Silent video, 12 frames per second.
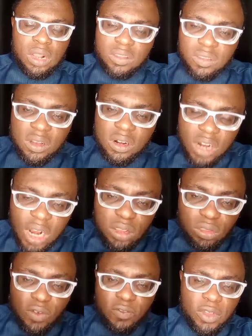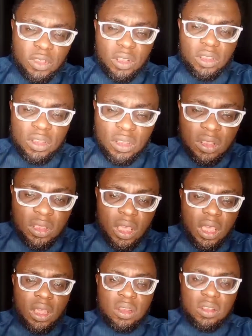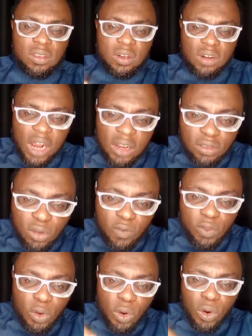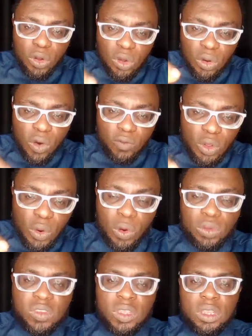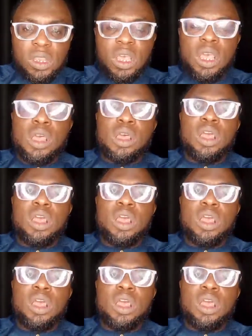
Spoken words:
That is the reality of it, the reality of the whole thing.